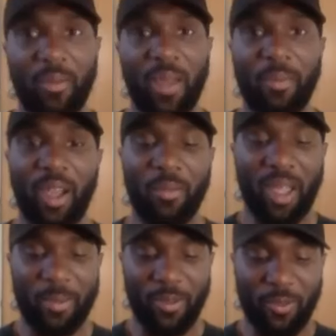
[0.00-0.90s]
I'm happy.
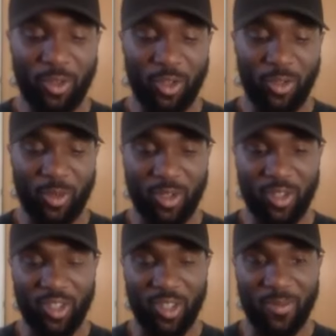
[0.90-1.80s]
I'm happy for you
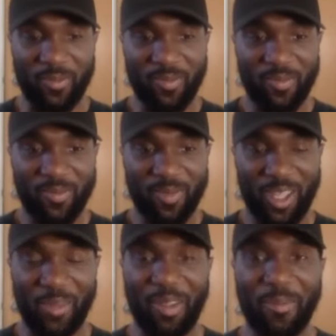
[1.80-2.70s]
because um,
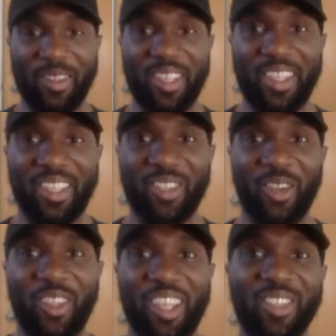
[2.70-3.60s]
and I'm happy that
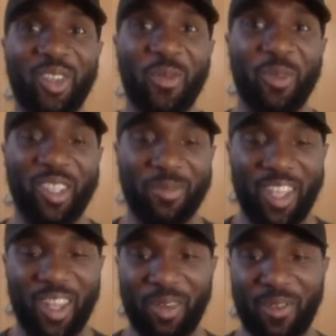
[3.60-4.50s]
story. That story put a
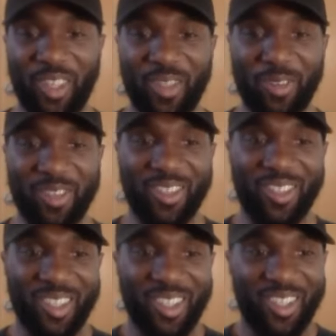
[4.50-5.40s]
smile on my face because